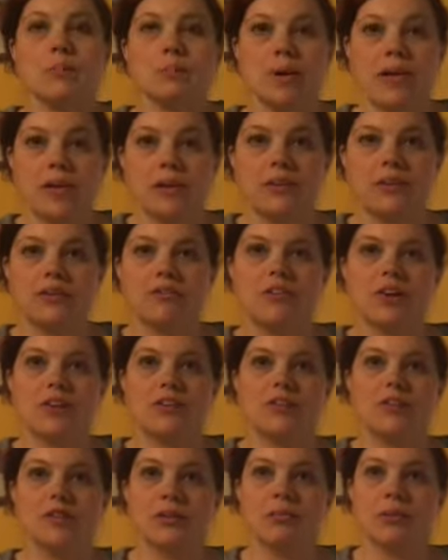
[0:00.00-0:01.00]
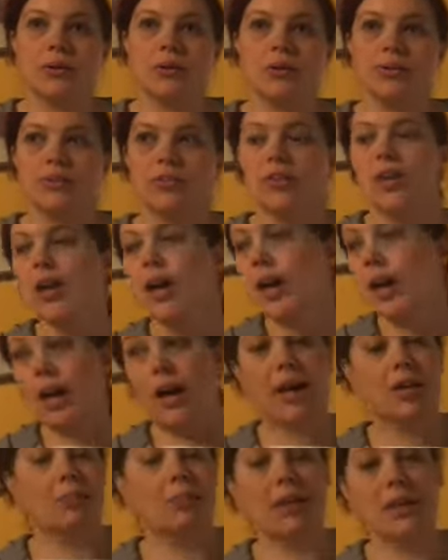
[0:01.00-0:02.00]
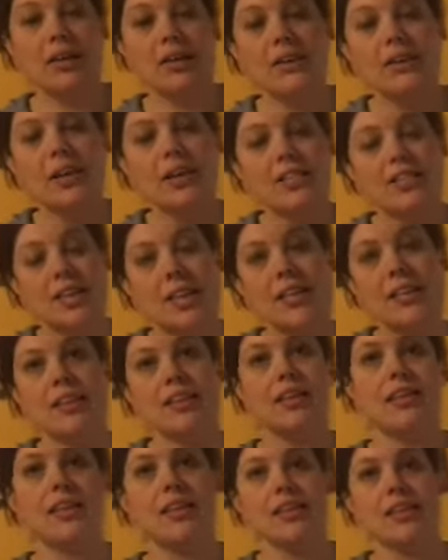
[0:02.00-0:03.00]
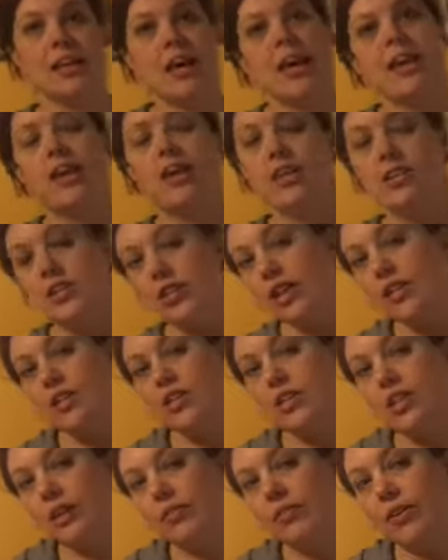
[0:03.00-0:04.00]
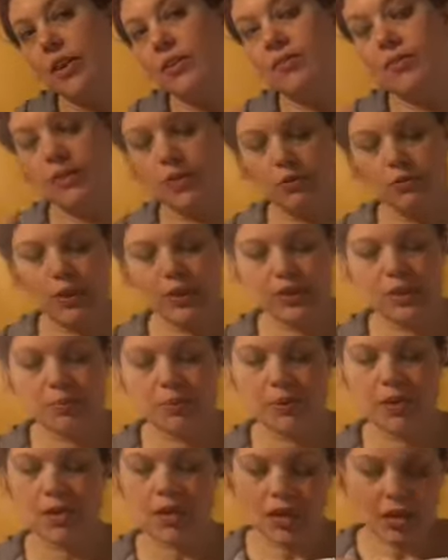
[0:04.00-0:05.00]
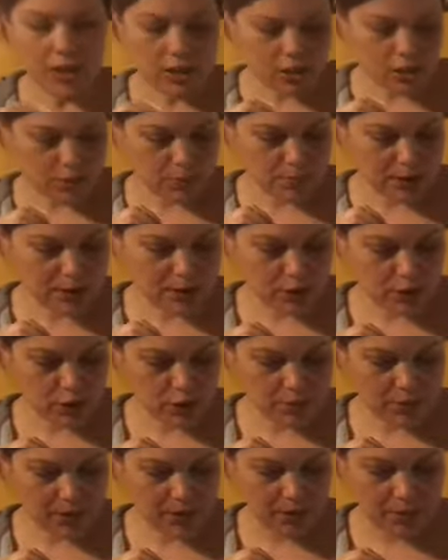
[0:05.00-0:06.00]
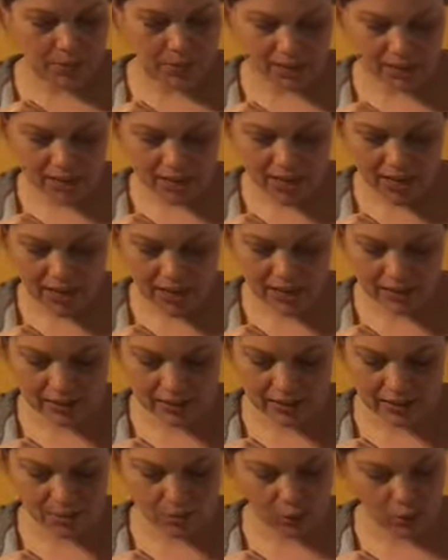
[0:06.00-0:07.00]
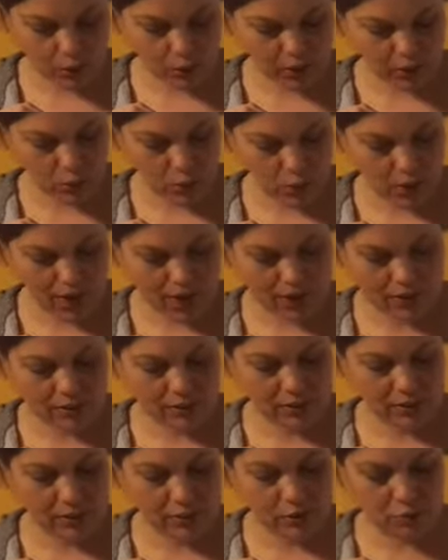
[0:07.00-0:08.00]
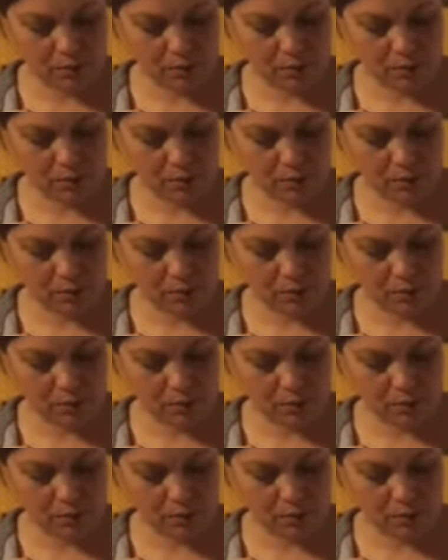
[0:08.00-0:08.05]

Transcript: pickled vegetables, uh, pickled eggs, anything like that, check the shelf life in your recipe. Just make sure you make up a little canning label with what it is that you've